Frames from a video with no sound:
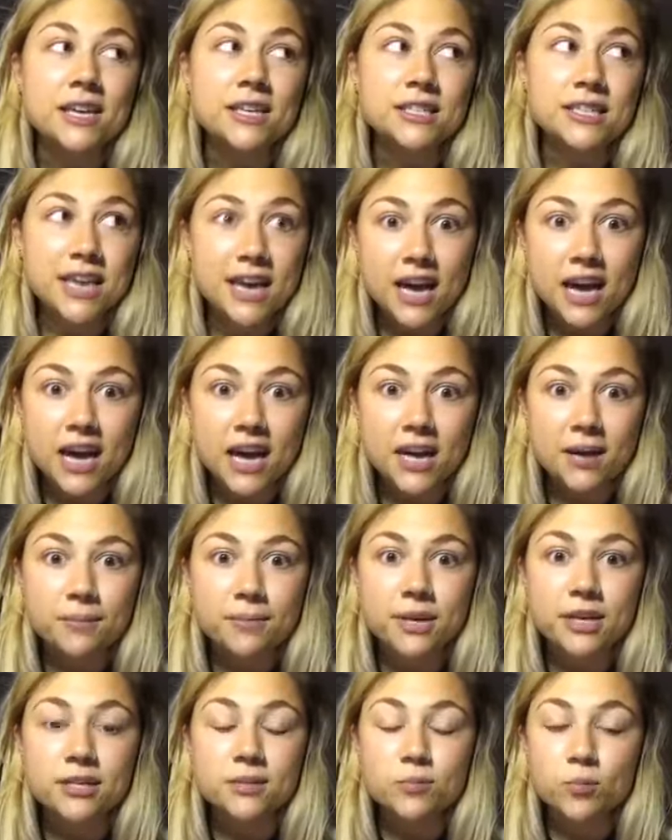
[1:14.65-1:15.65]
time
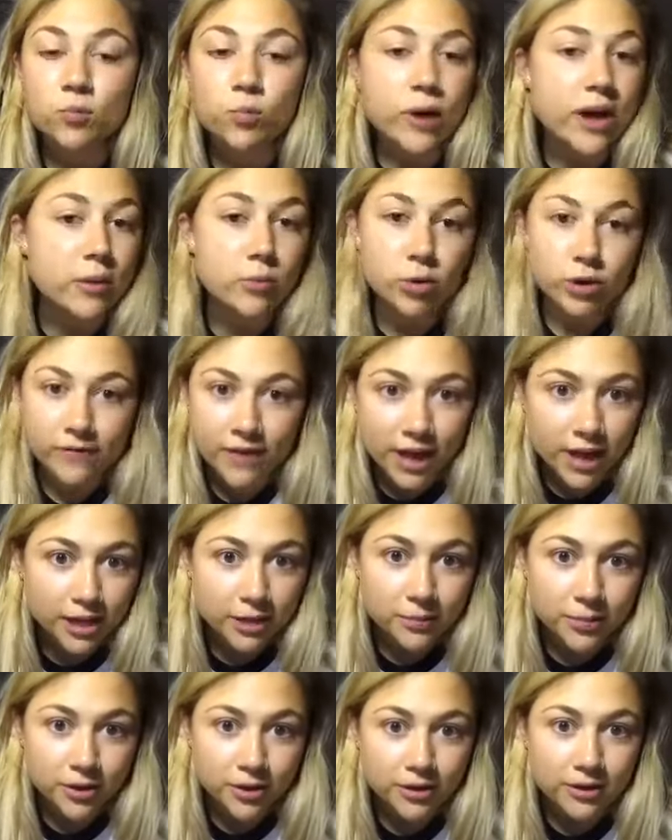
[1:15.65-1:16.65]
is way more
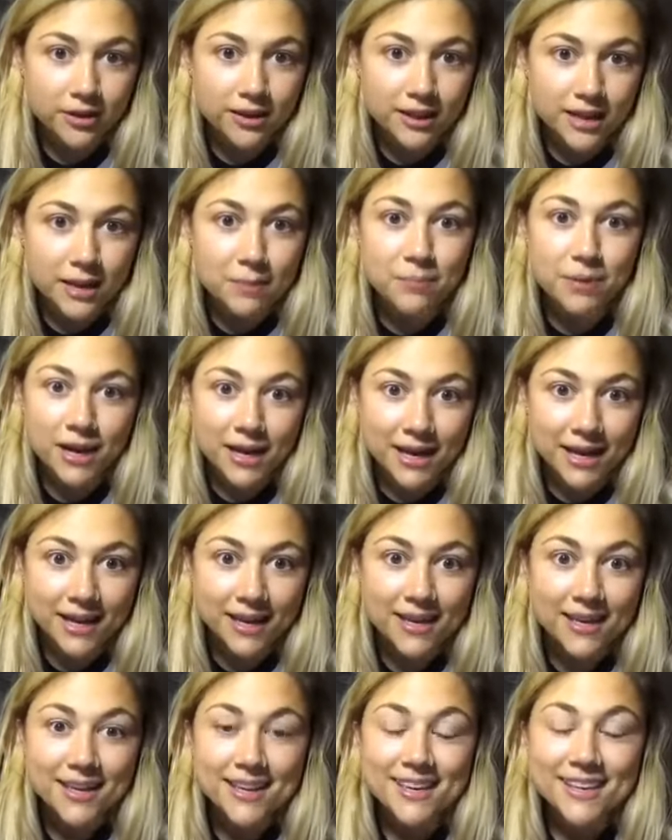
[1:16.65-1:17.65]
valuable than
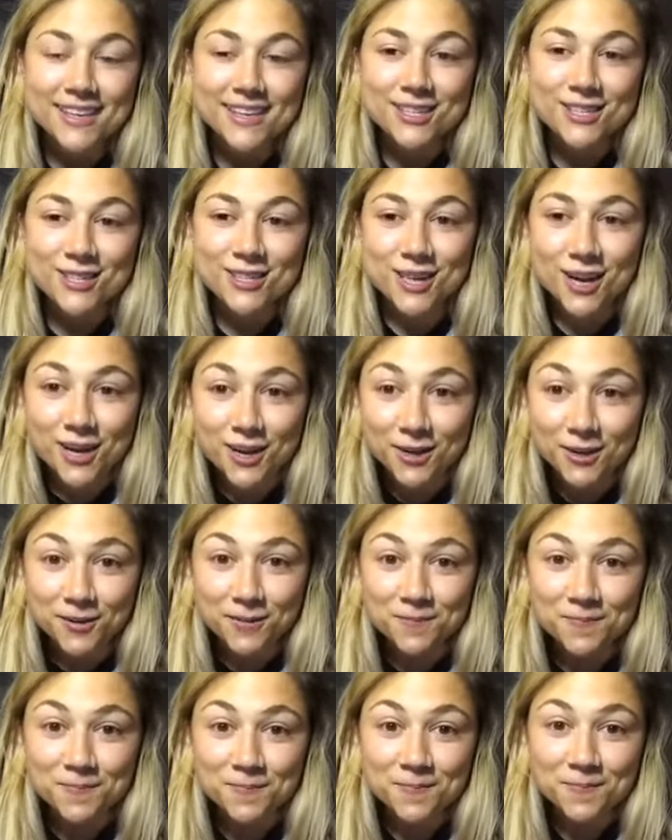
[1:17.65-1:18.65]
money. So